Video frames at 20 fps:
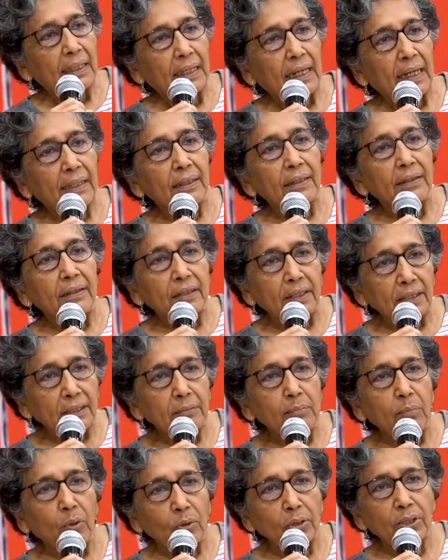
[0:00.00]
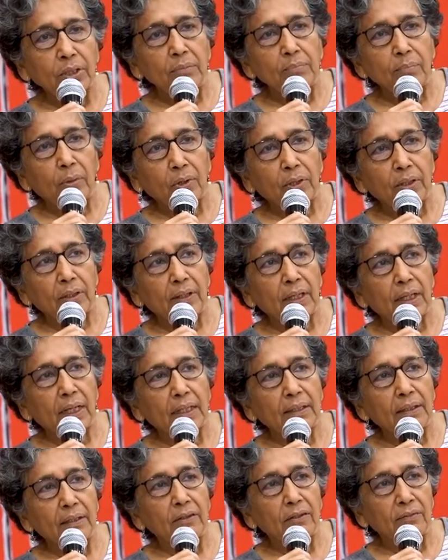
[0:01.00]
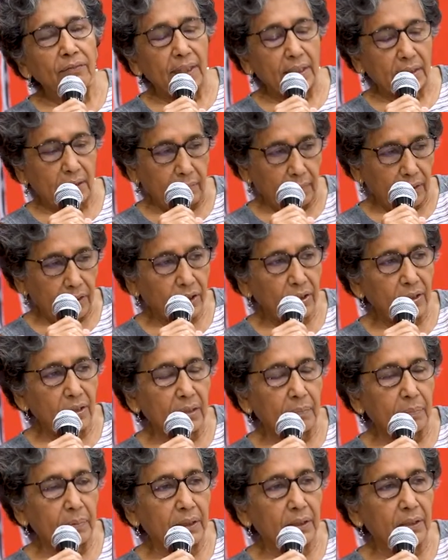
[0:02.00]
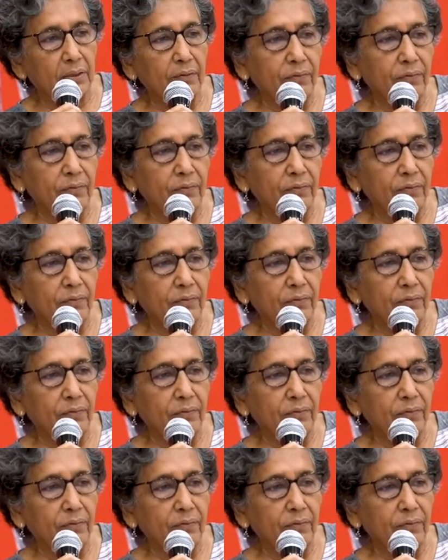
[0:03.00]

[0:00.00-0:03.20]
And the third most important thing, I think, of that emergency period